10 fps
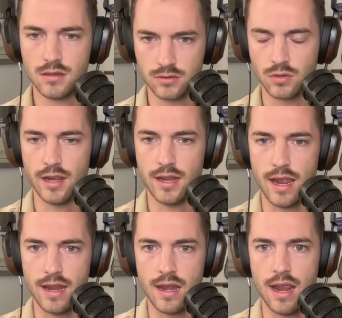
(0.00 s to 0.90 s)
Great.
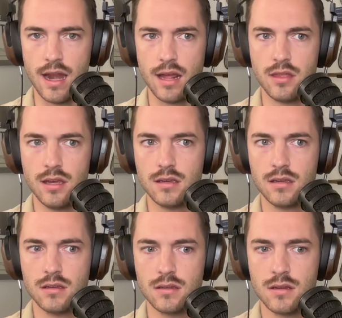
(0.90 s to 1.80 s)
And I
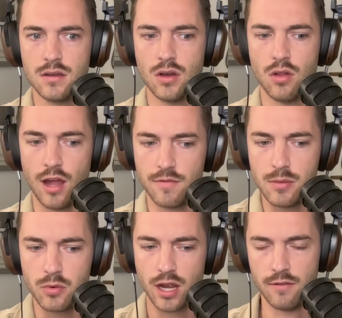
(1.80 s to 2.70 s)
think a lot of
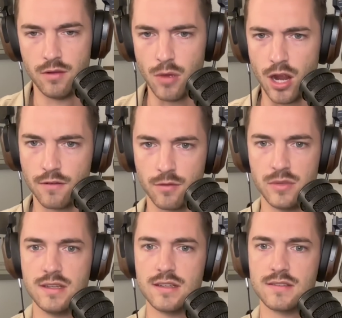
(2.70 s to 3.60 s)
people kind of admire from
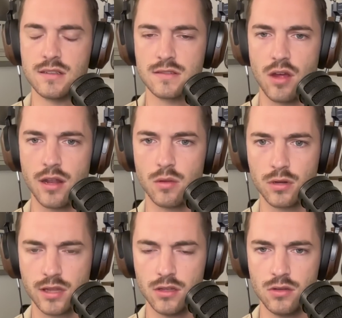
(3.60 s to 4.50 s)
the distance a lot of the
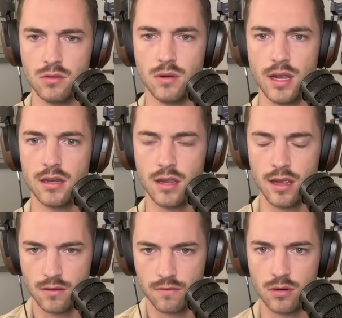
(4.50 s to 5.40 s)
work that you
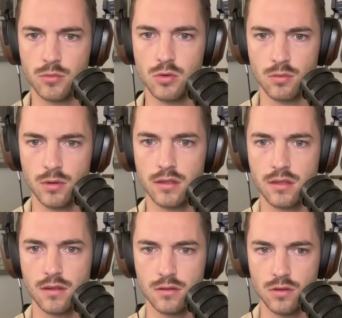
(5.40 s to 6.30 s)
and the firm you were with
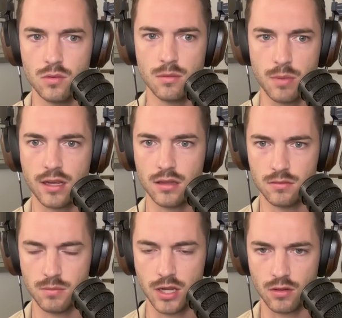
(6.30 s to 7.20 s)
do, the Beckett
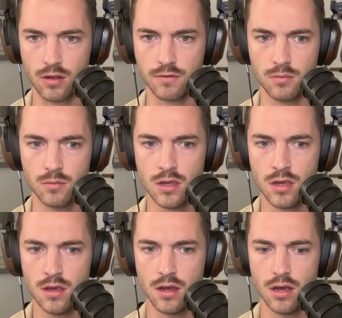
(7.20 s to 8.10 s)
Law Firm.
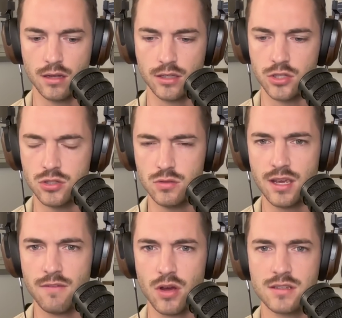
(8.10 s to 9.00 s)
Could you
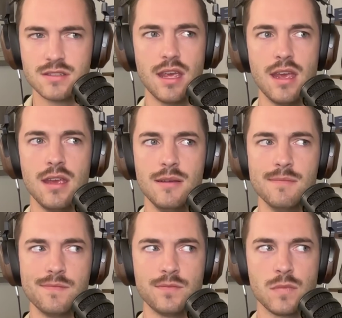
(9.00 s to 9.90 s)
give us a
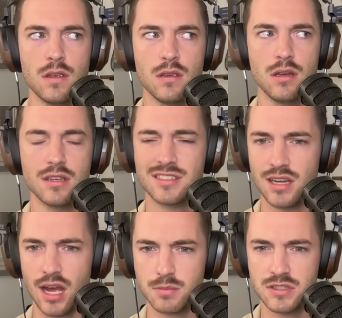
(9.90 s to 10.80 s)

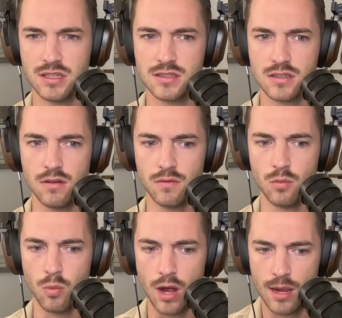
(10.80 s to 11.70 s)
synopsis of
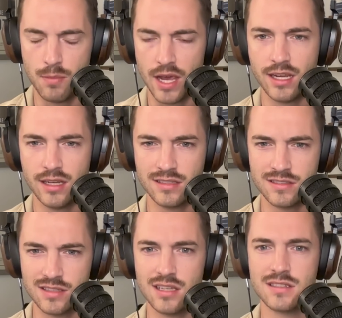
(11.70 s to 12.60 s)
why Beckett
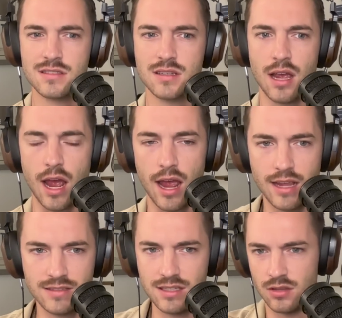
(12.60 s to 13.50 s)
exists?
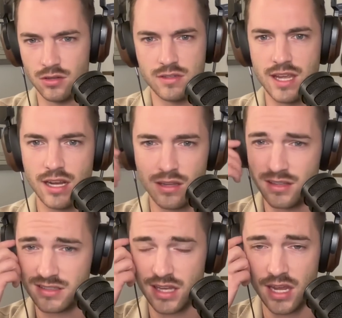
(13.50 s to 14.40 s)
I see that you're taking on
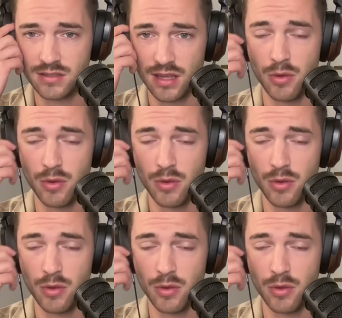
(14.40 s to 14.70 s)
this case, so that might